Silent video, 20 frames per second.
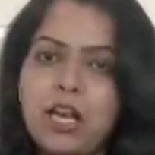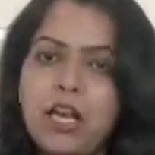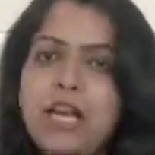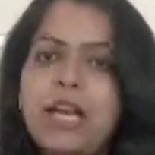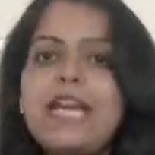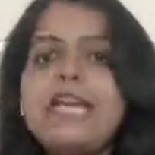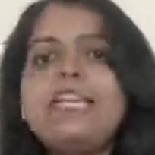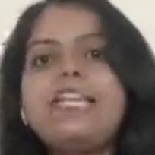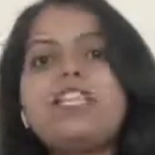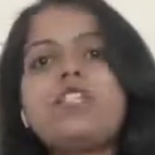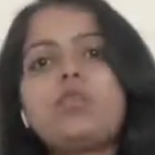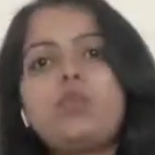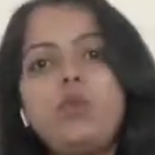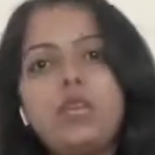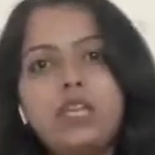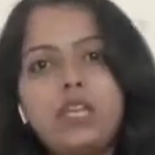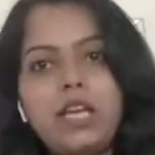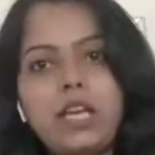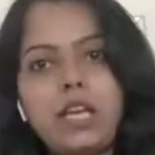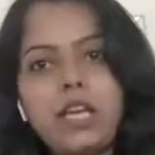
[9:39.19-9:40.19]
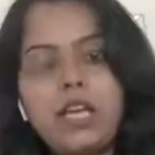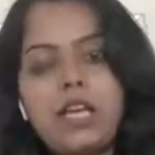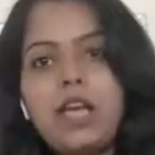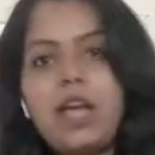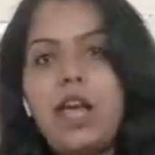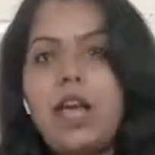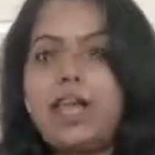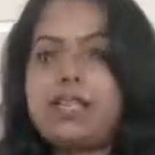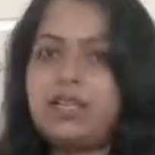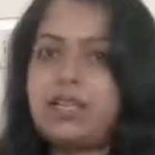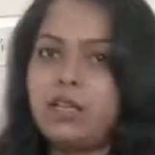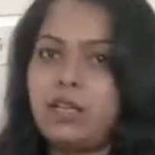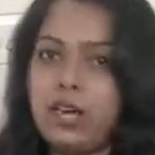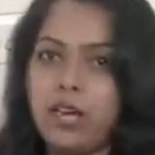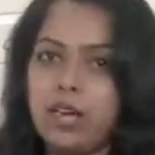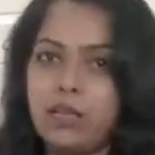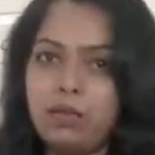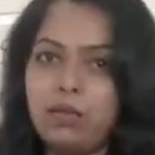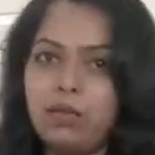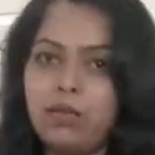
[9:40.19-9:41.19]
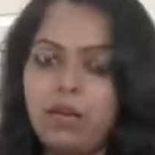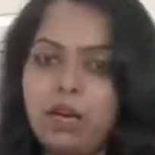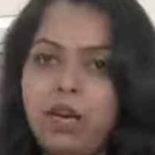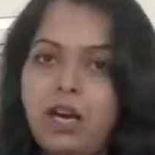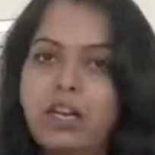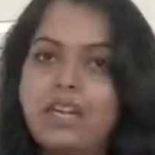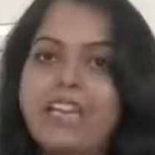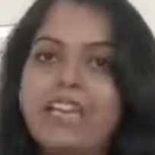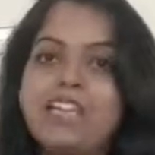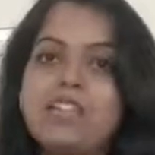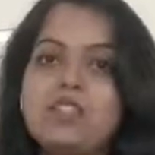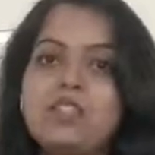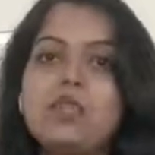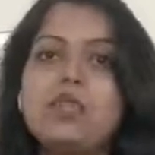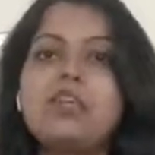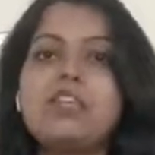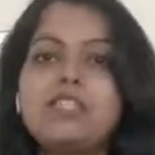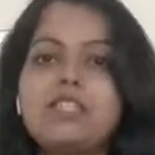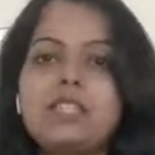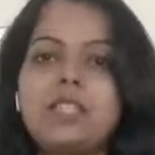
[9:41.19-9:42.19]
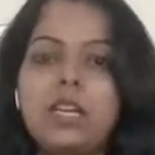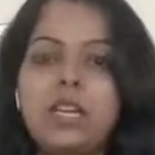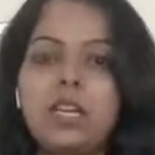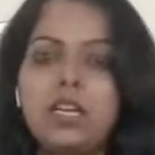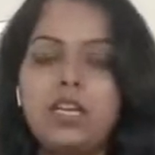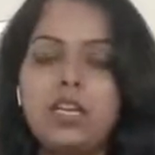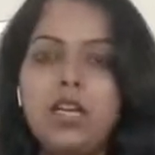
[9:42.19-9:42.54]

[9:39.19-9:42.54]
it is treated as a crime against state